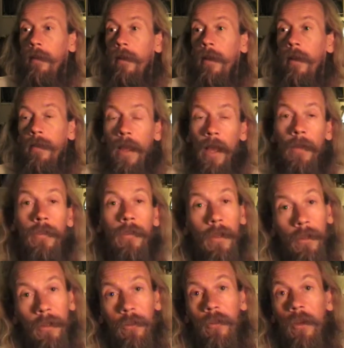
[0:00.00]
And that's
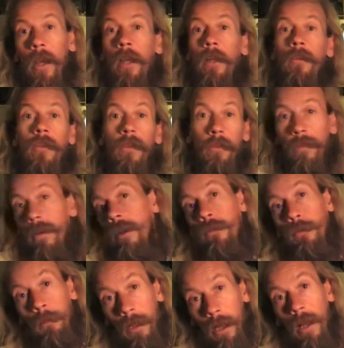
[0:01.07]
going to change, and the first
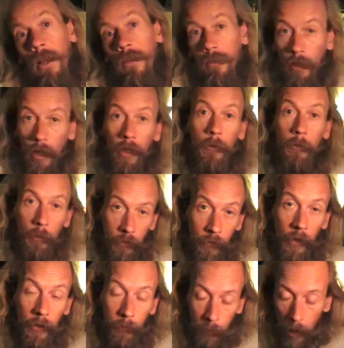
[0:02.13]
will be last, and last will be
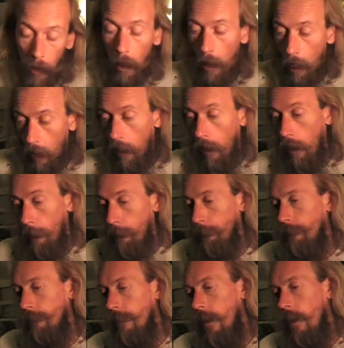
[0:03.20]
first, blah, blah, blah.
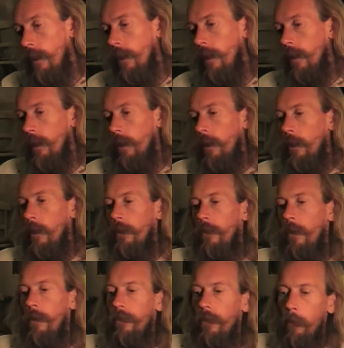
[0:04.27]

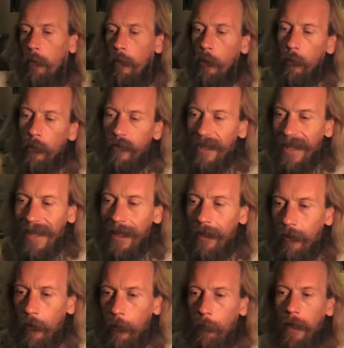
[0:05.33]
So if someone who was
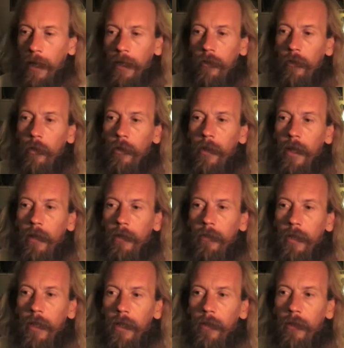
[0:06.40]
Nero back
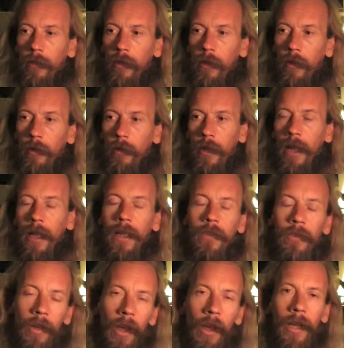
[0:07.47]
2,000 years ago, then
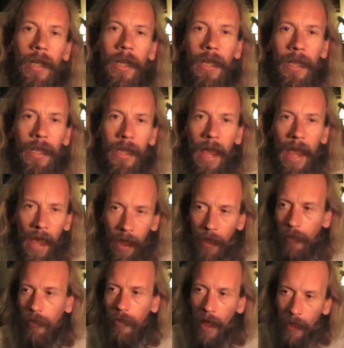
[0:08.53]
it's likely, yeah,
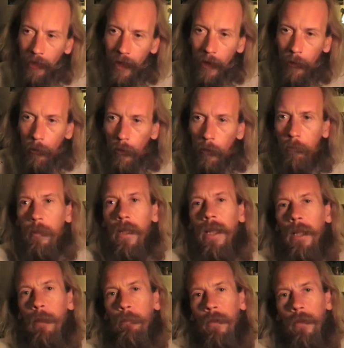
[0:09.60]
that they would be
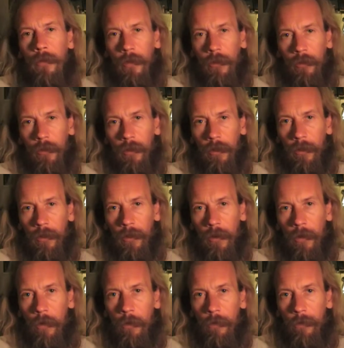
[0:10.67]
in a position
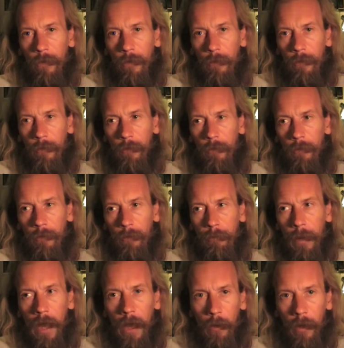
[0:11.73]
of
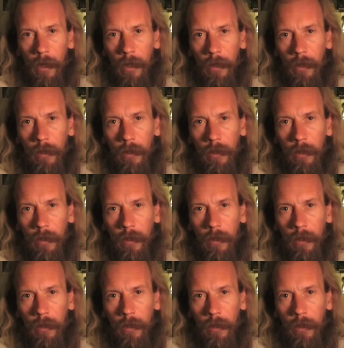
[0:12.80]
power,